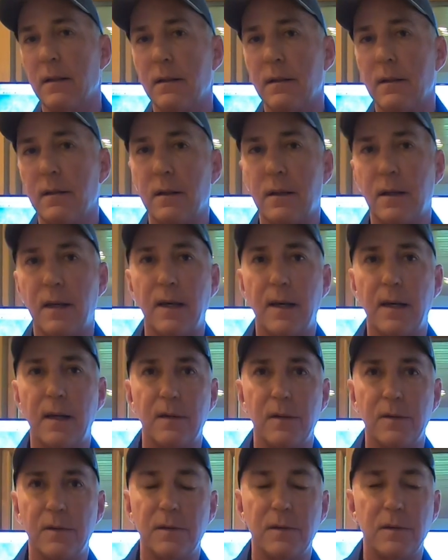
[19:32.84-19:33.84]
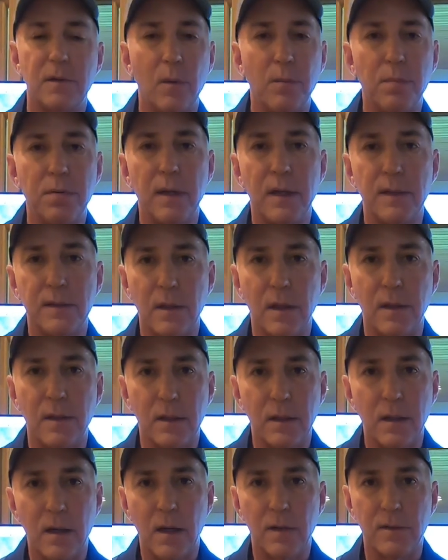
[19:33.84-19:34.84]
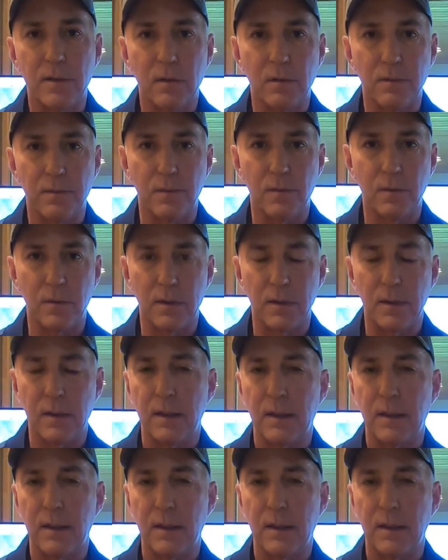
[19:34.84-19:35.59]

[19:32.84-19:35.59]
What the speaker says: There's just no place on the console for it.